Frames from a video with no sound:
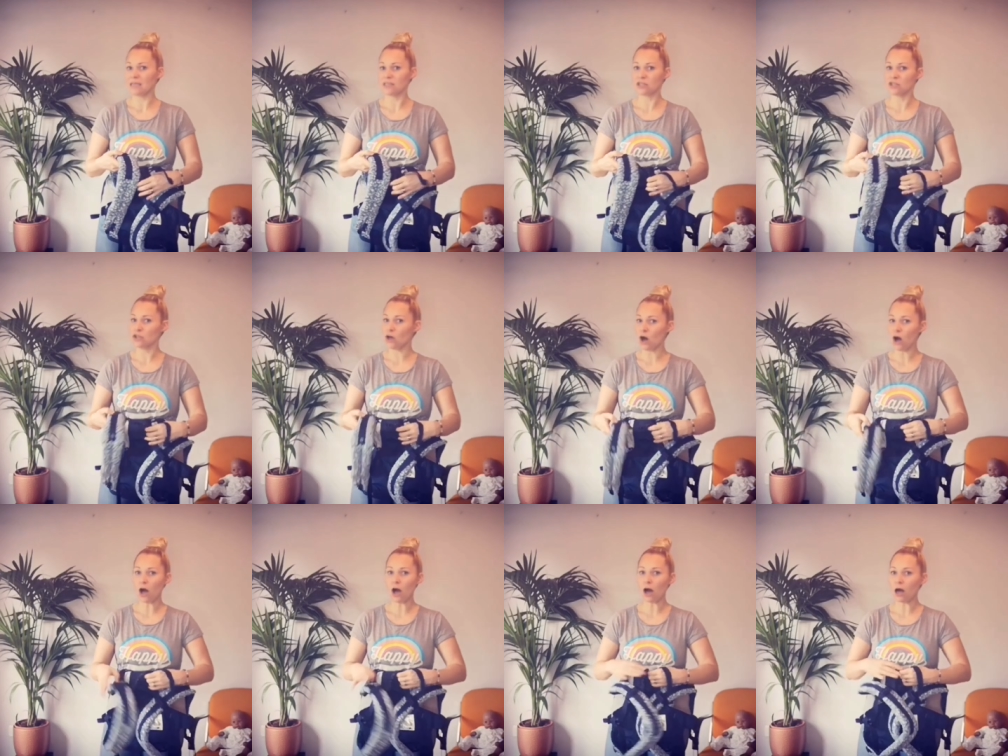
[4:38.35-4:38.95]
It's
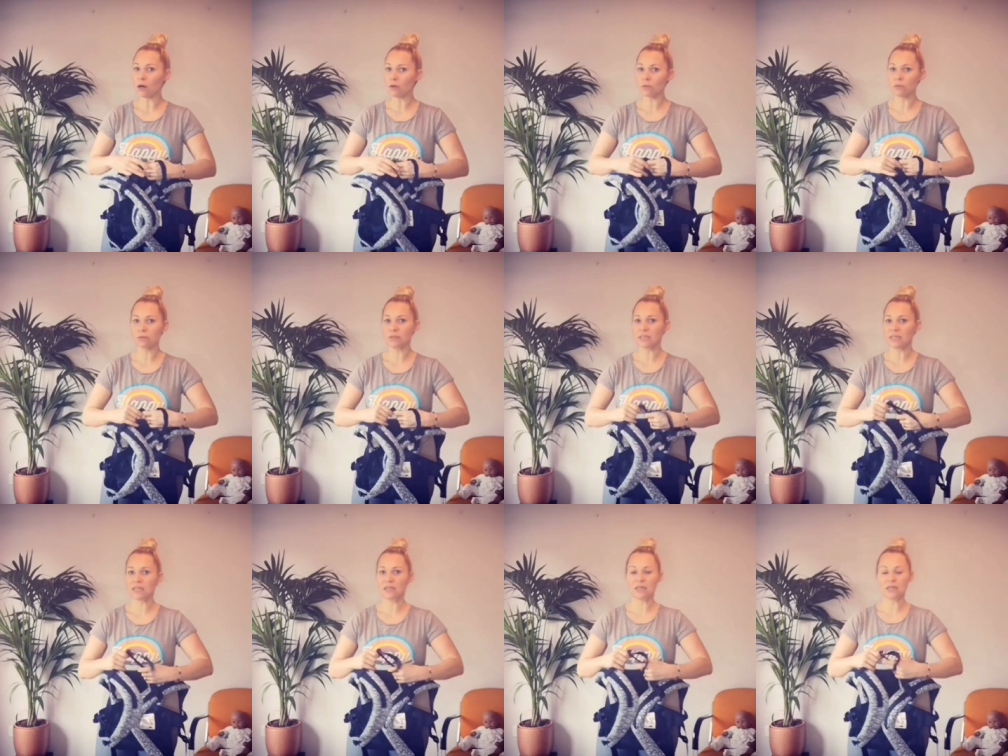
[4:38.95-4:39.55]
not
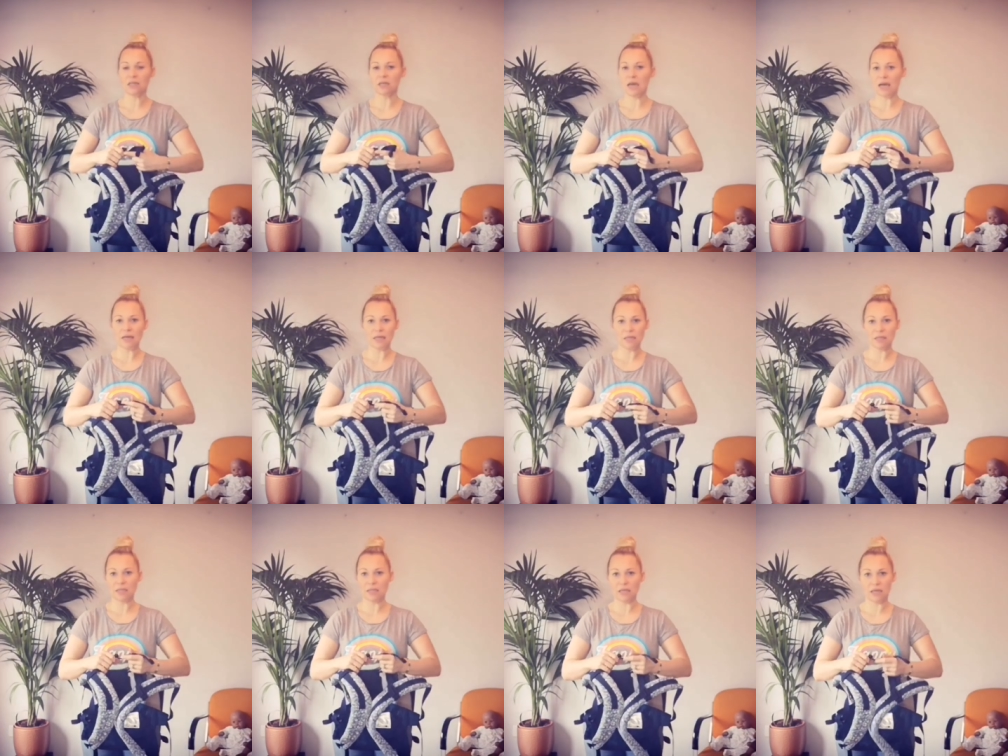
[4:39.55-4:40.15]
holding
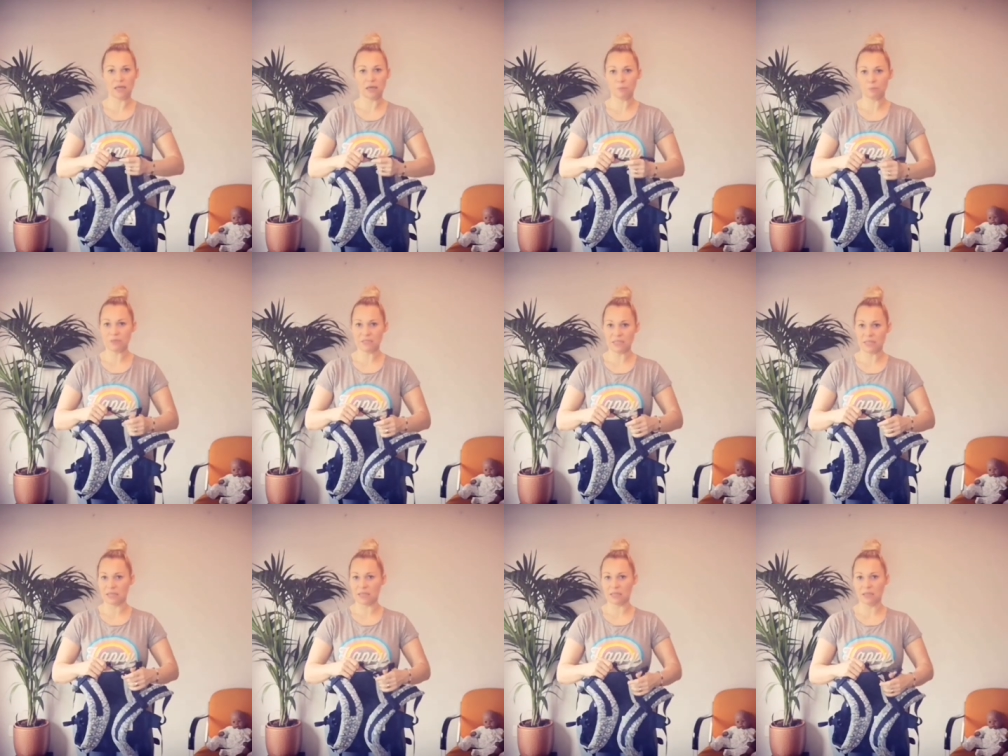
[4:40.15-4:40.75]
anything
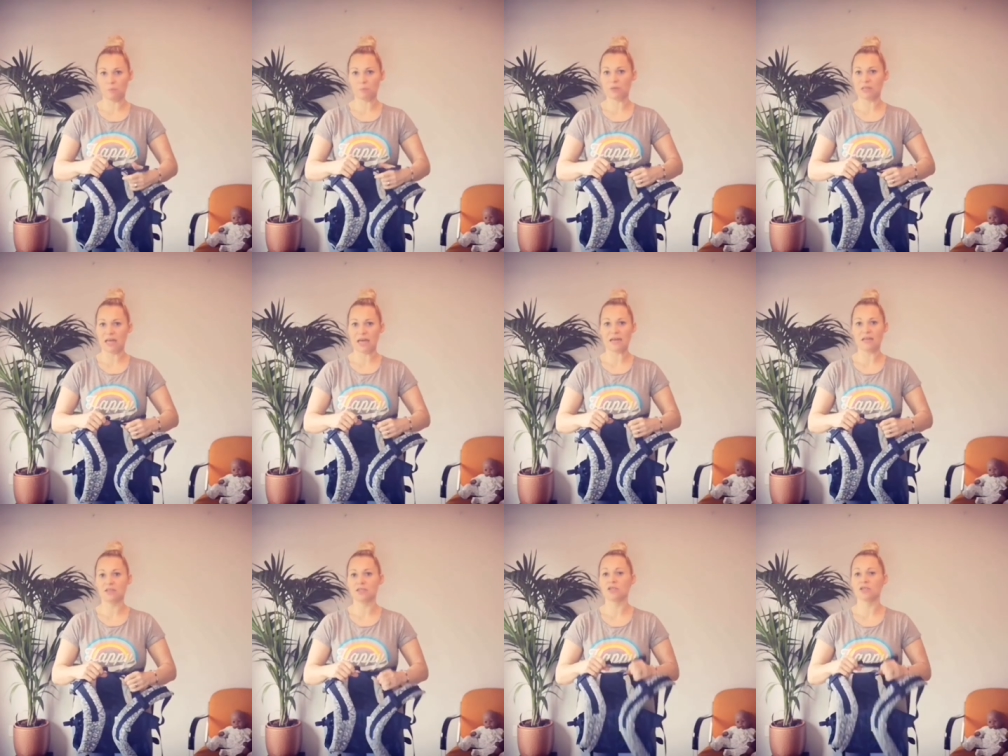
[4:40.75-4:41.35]
particularly in
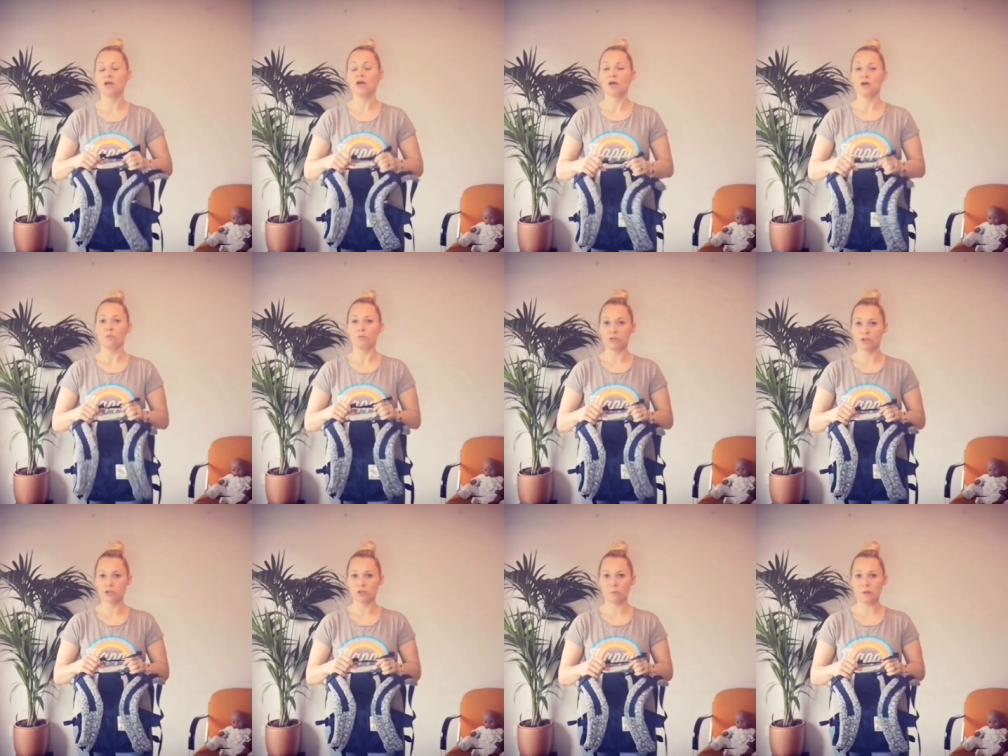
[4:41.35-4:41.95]
place.
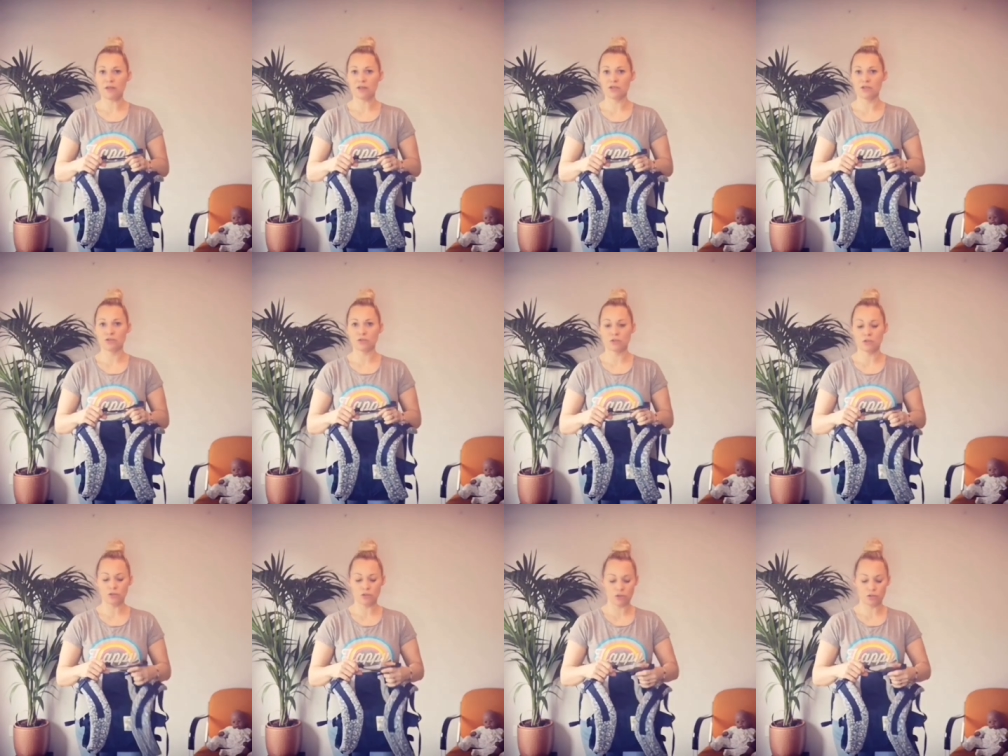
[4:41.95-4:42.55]
We're just making
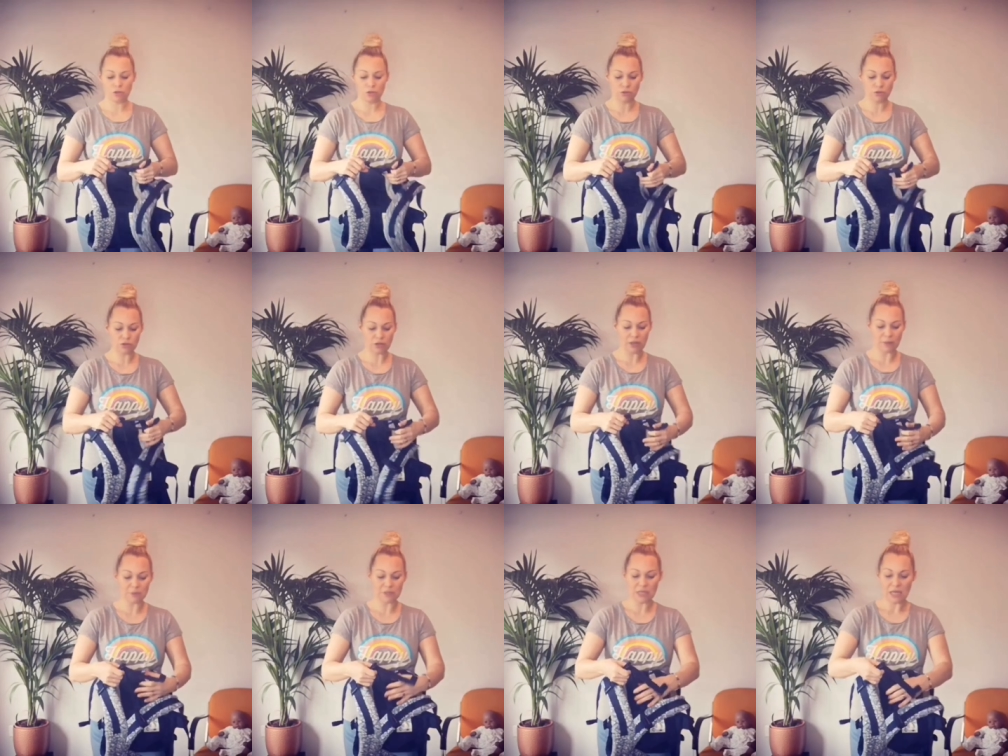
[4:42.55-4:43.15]
sure those shoulder
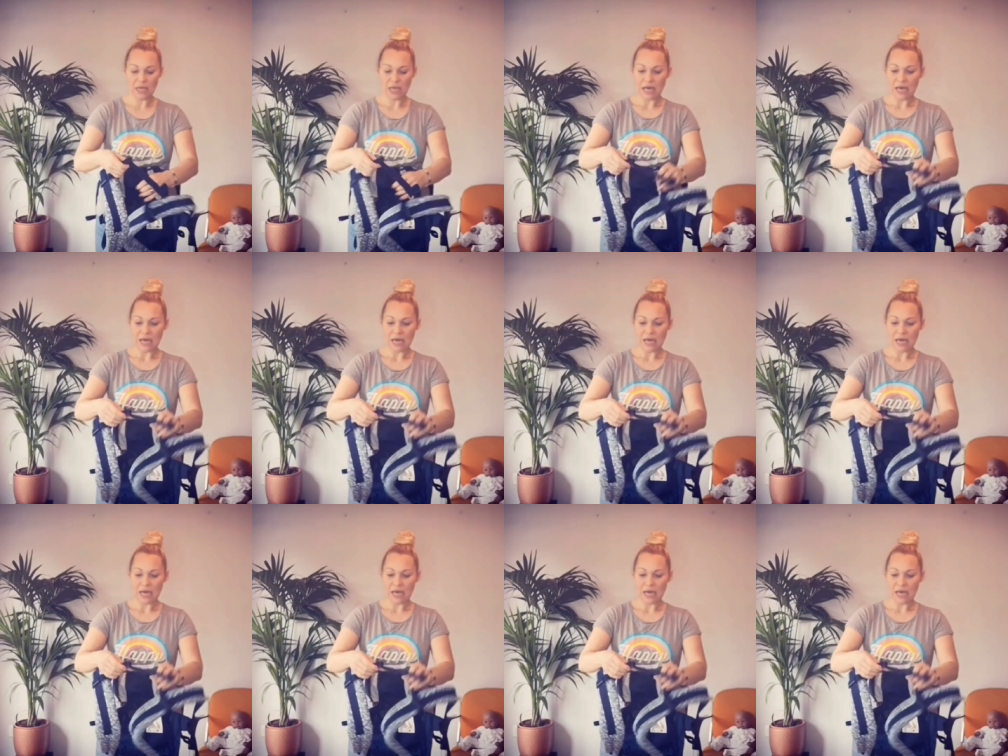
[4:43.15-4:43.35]
straps.